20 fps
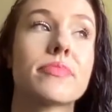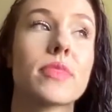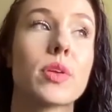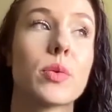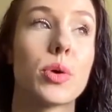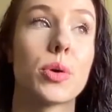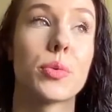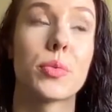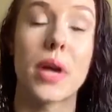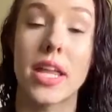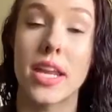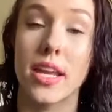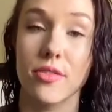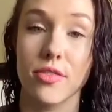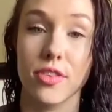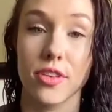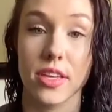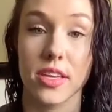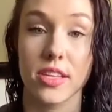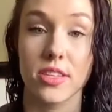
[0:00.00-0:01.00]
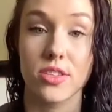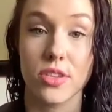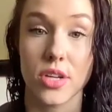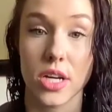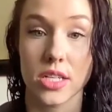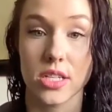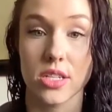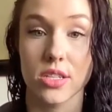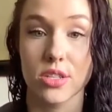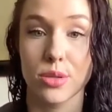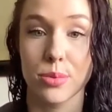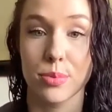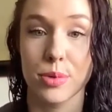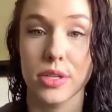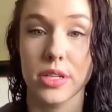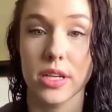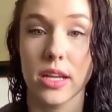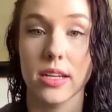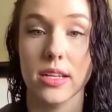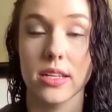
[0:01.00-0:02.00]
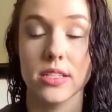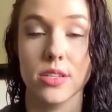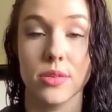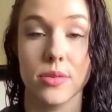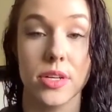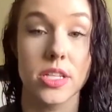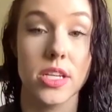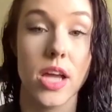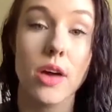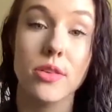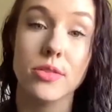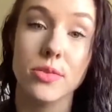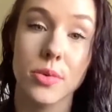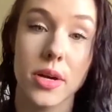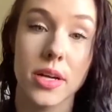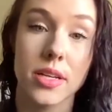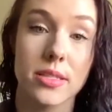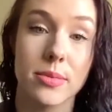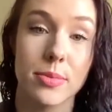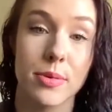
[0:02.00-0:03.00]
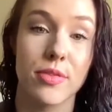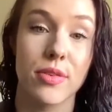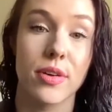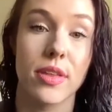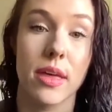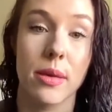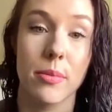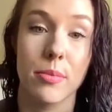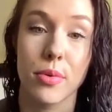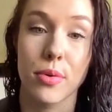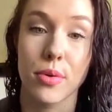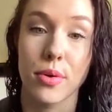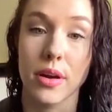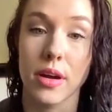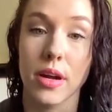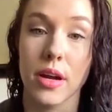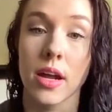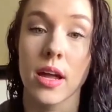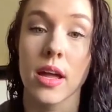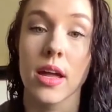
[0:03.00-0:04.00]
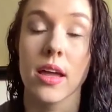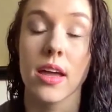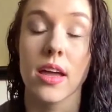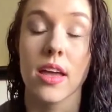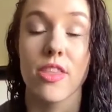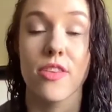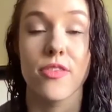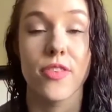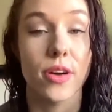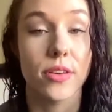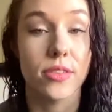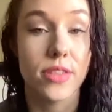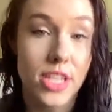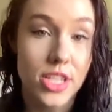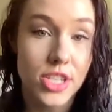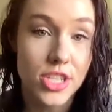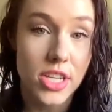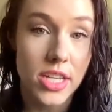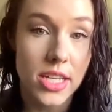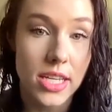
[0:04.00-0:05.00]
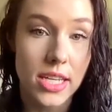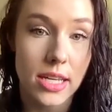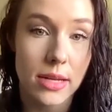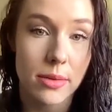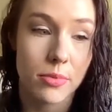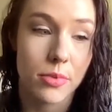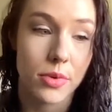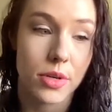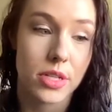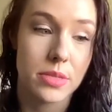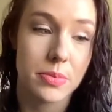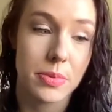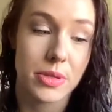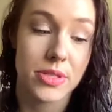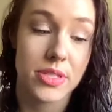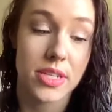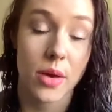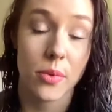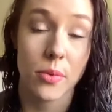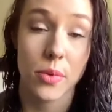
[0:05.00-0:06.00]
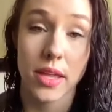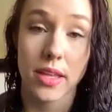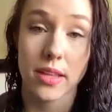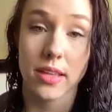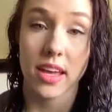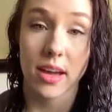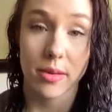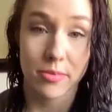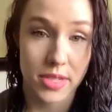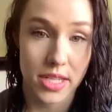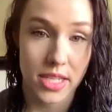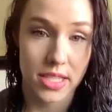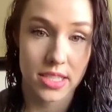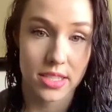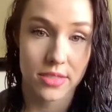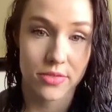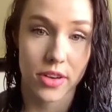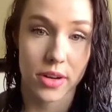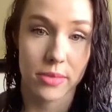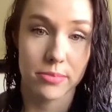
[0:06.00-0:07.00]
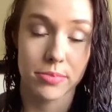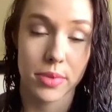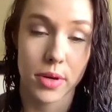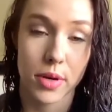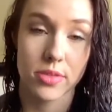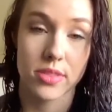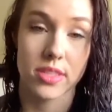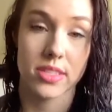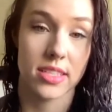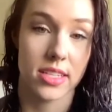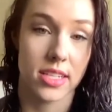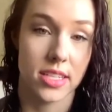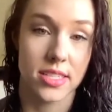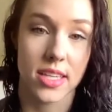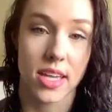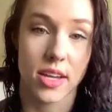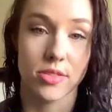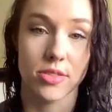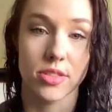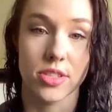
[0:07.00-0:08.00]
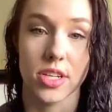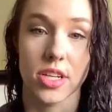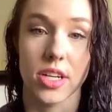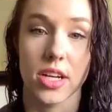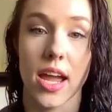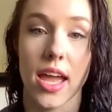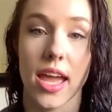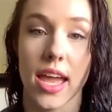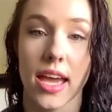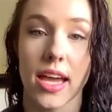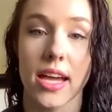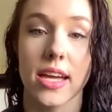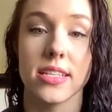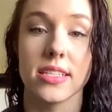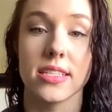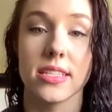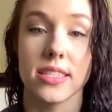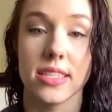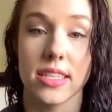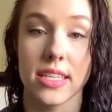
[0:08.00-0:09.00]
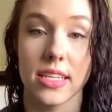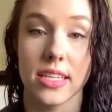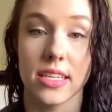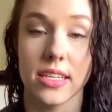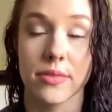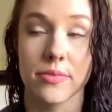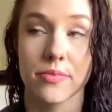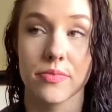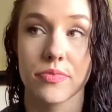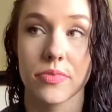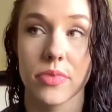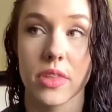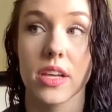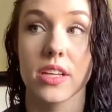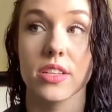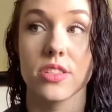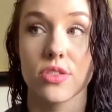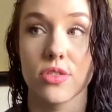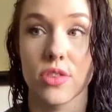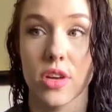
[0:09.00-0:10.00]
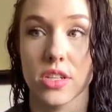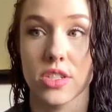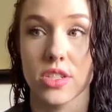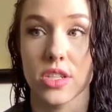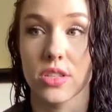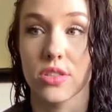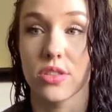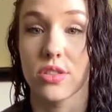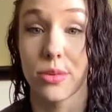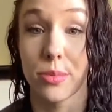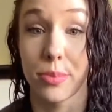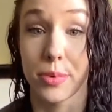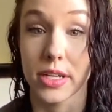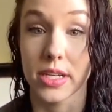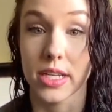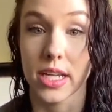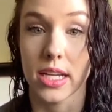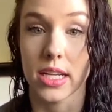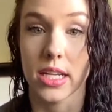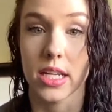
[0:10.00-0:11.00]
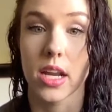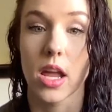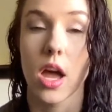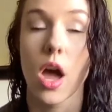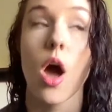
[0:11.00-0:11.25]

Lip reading: We're waiting for the construction superintendent to reach out to us before they pour the foundation. We're supposed to get weekly updates from both the sales counselor and the construction superintendent.